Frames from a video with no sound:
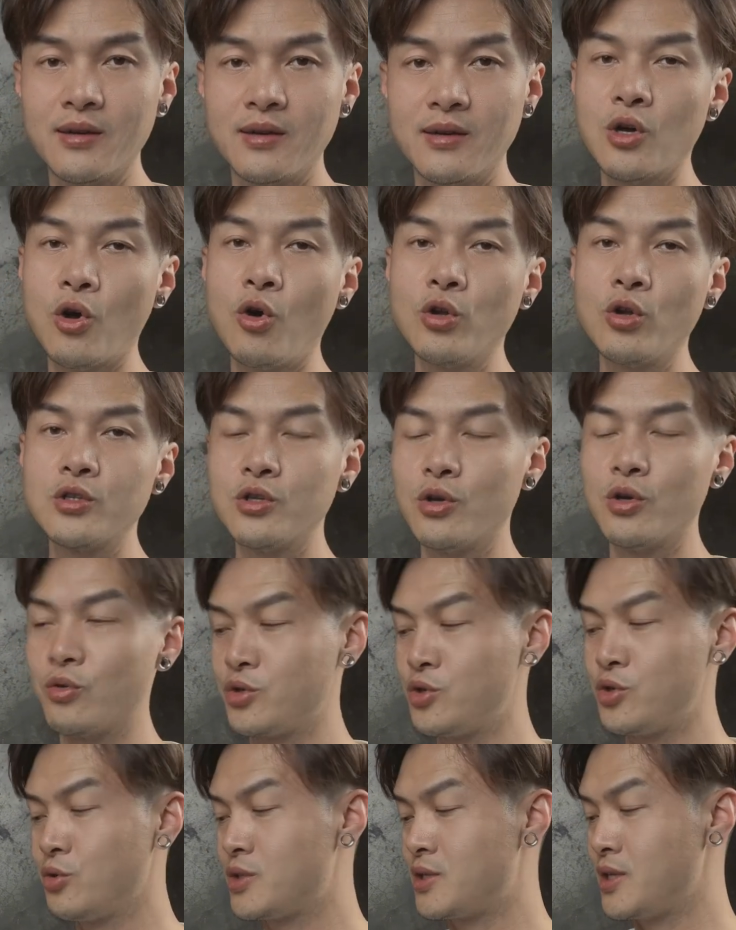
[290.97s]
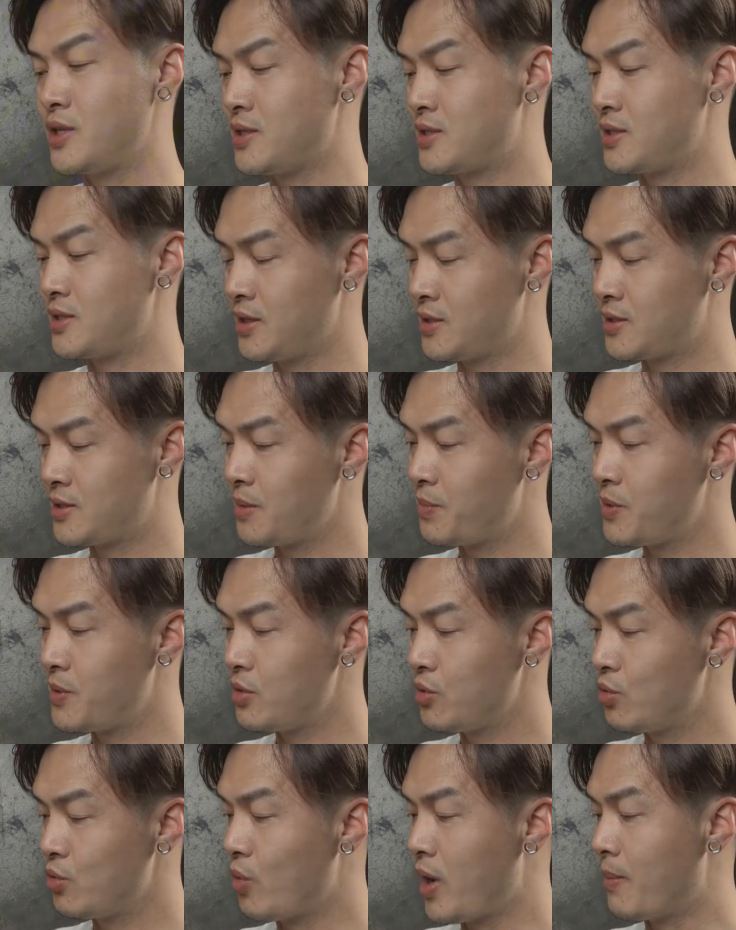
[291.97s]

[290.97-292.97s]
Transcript: It also uses a CPU